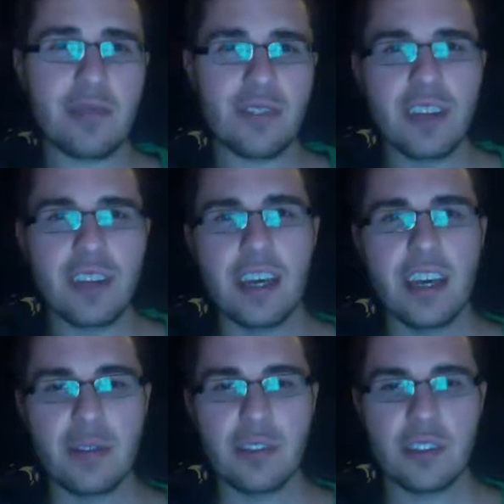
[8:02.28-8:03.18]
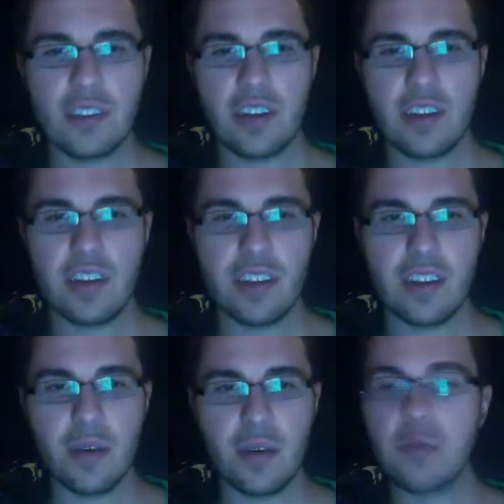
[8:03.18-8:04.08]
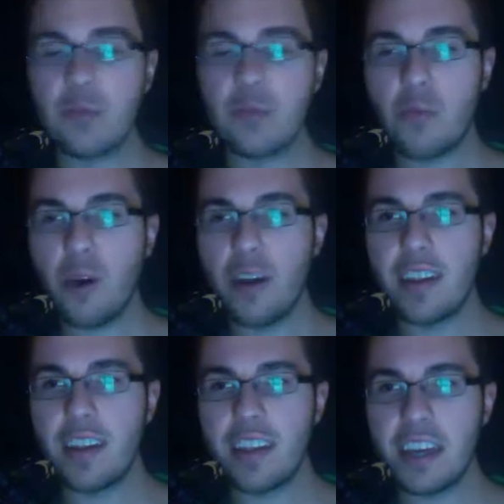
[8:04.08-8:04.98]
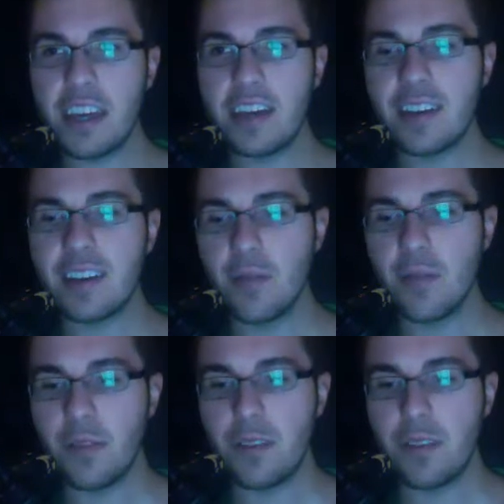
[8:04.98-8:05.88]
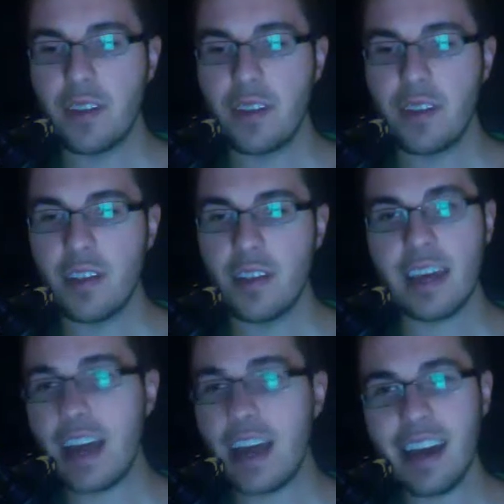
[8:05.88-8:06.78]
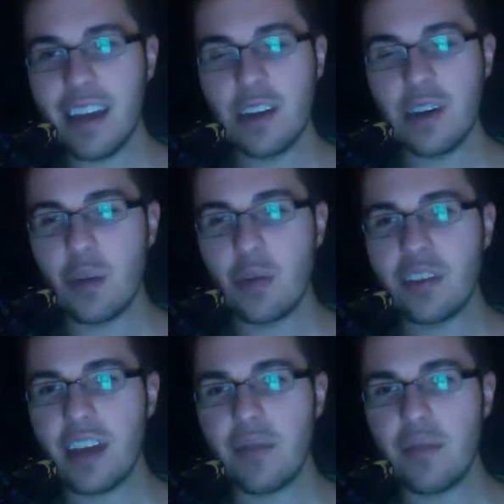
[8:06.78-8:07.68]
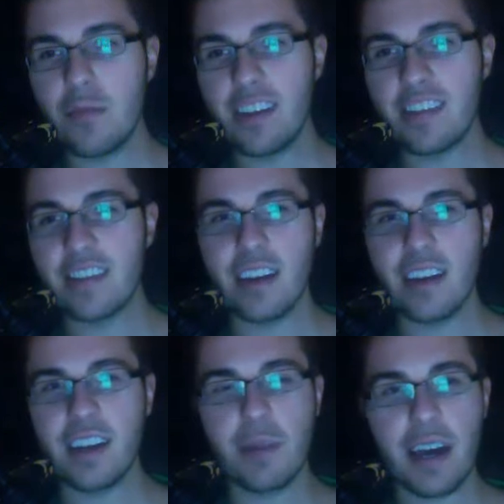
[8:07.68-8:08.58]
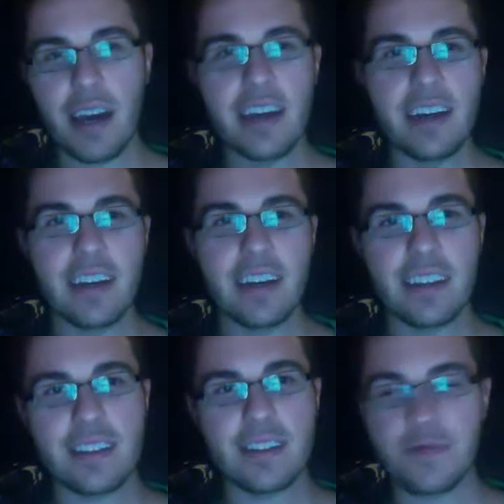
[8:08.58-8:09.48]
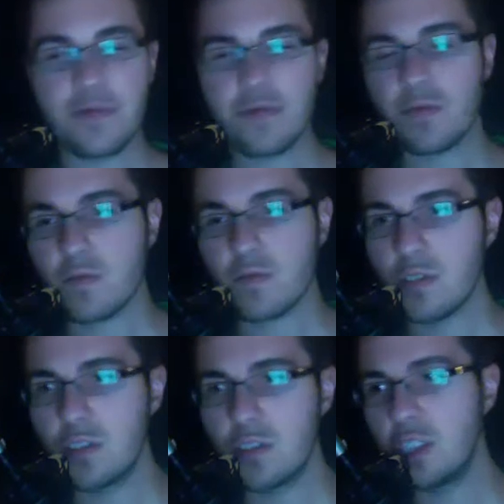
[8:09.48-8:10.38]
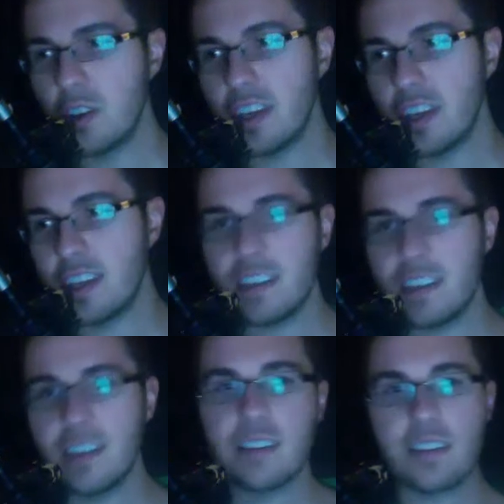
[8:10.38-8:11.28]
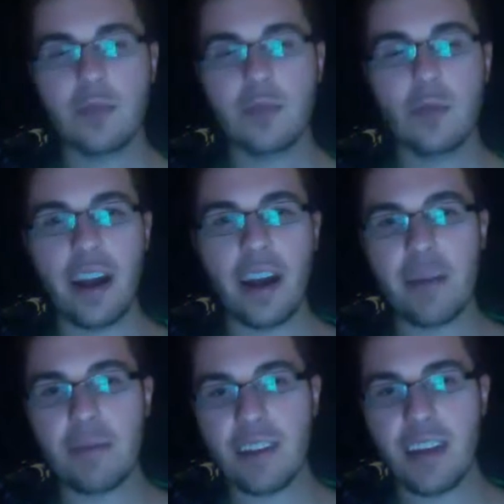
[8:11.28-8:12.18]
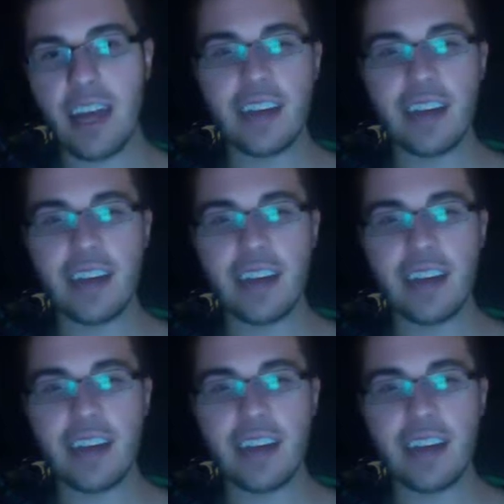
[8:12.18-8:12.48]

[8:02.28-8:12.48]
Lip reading: And it was just it was one thing that I was kind of missed on my journey to where I am today.